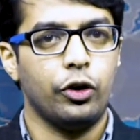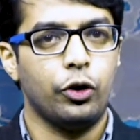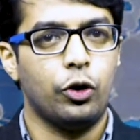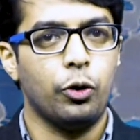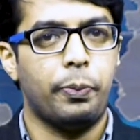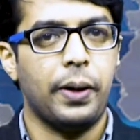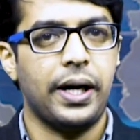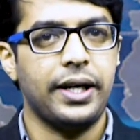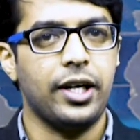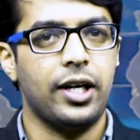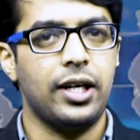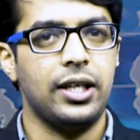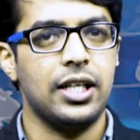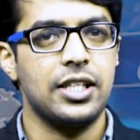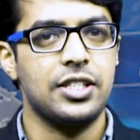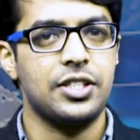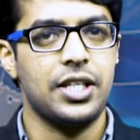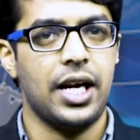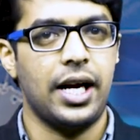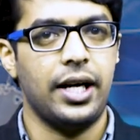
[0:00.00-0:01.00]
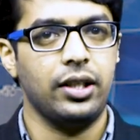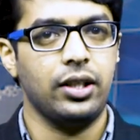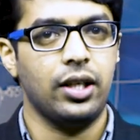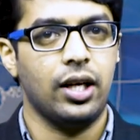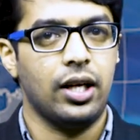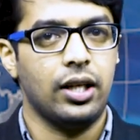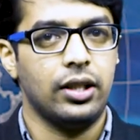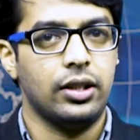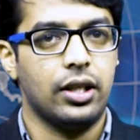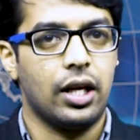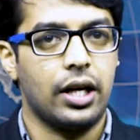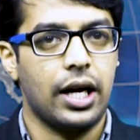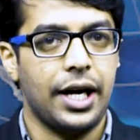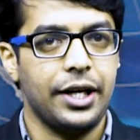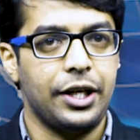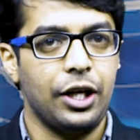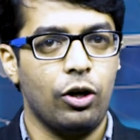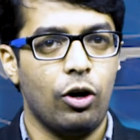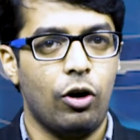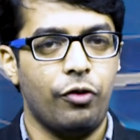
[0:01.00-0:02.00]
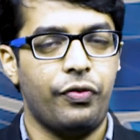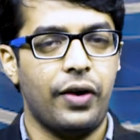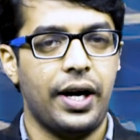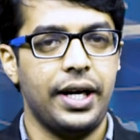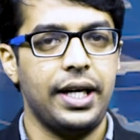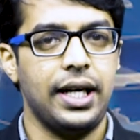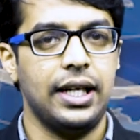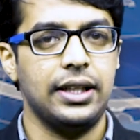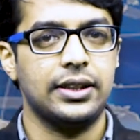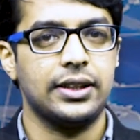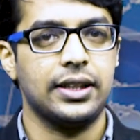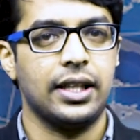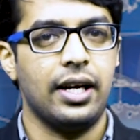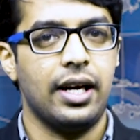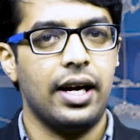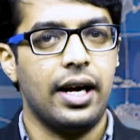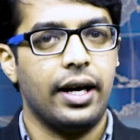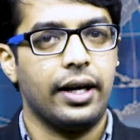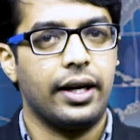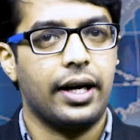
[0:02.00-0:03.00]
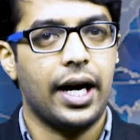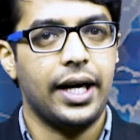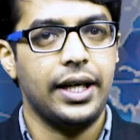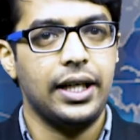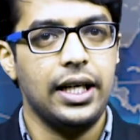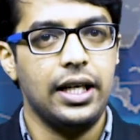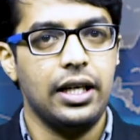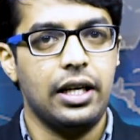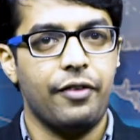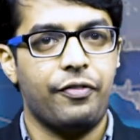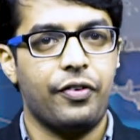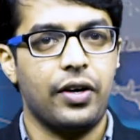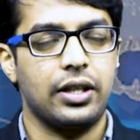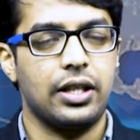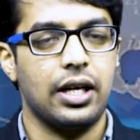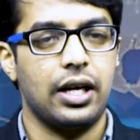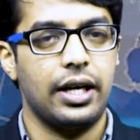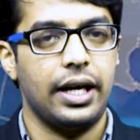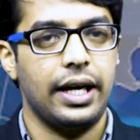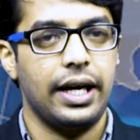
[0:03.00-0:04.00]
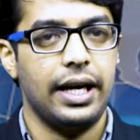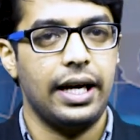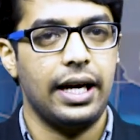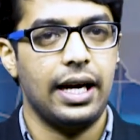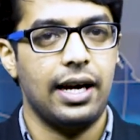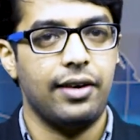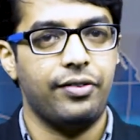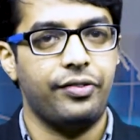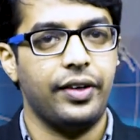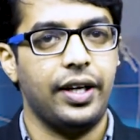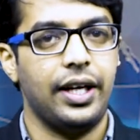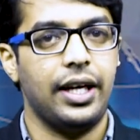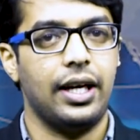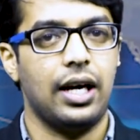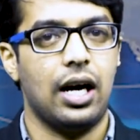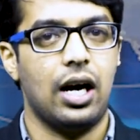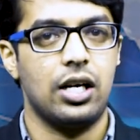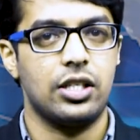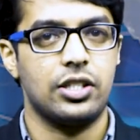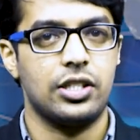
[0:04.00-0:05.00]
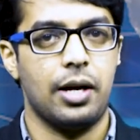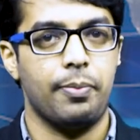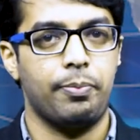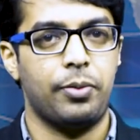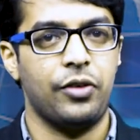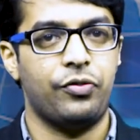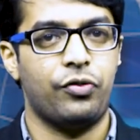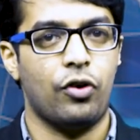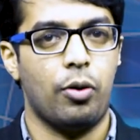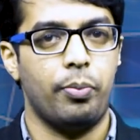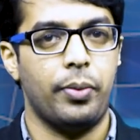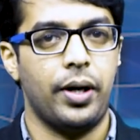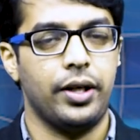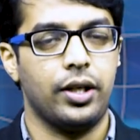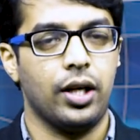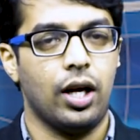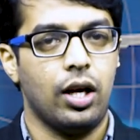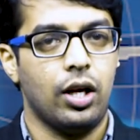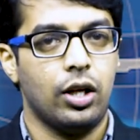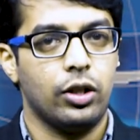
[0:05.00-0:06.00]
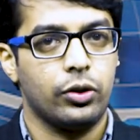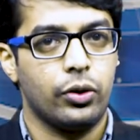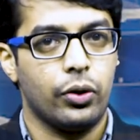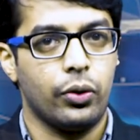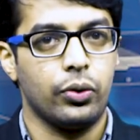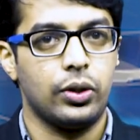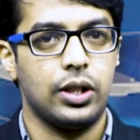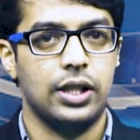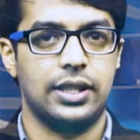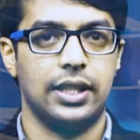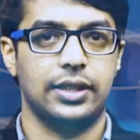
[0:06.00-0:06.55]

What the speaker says: To better understand the writing of findings, kindly refer the AFAR sample format through this